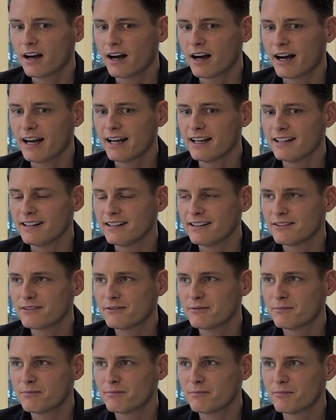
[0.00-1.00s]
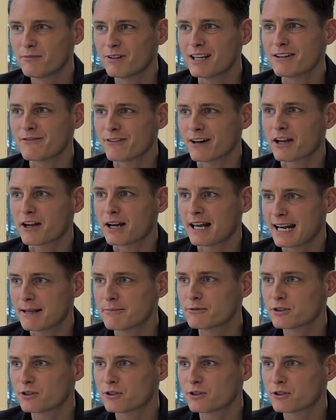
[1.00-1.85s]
If I claim